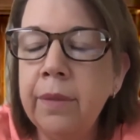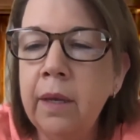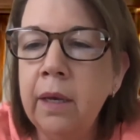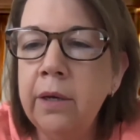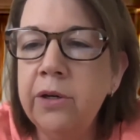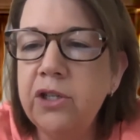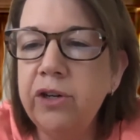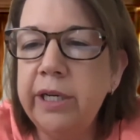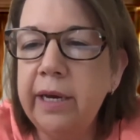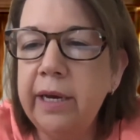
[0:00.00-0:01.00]

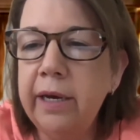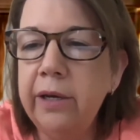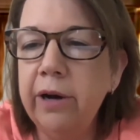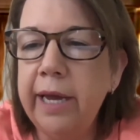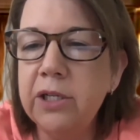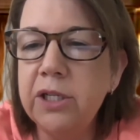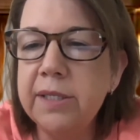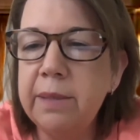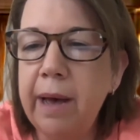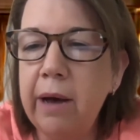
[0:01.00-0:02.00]
Katrina, you're anxious
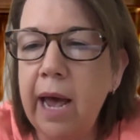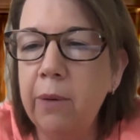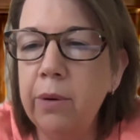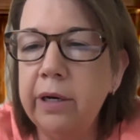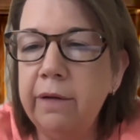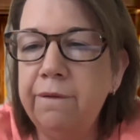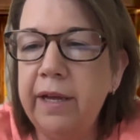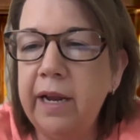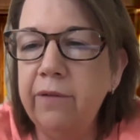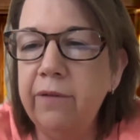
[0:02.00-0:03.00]
about how we're going to fit
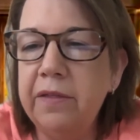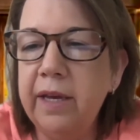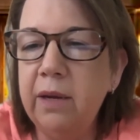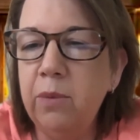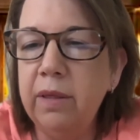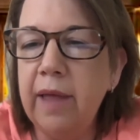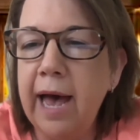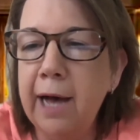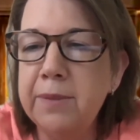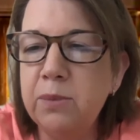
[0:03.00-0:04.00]
everything in with
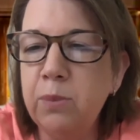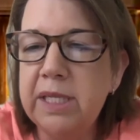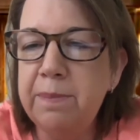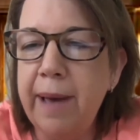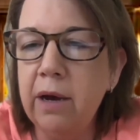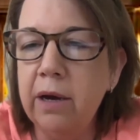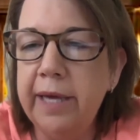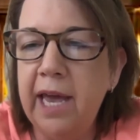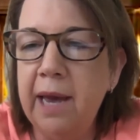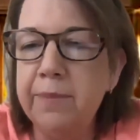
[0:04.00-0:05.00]
labs once back on
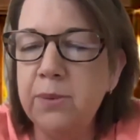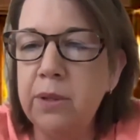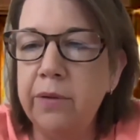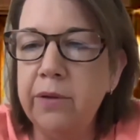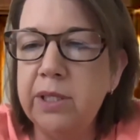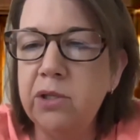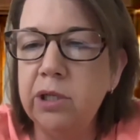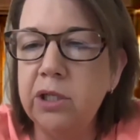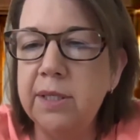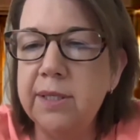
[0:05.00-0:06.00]
campus with all the
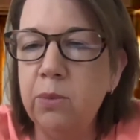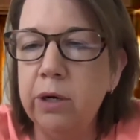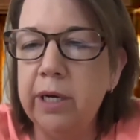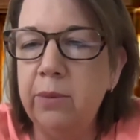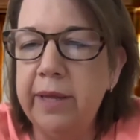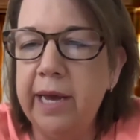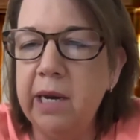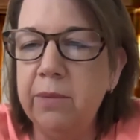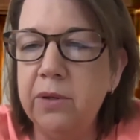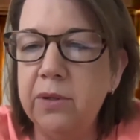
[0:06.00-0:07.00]
restrictions, and working with
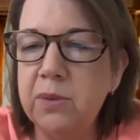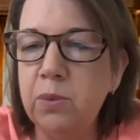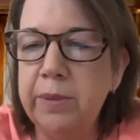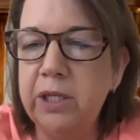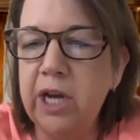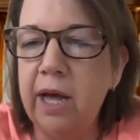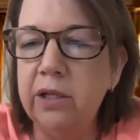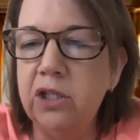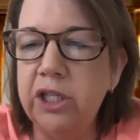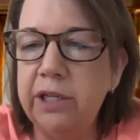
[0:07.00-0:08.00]
animals will be
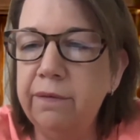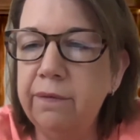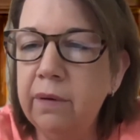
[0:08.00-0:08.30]
challenging,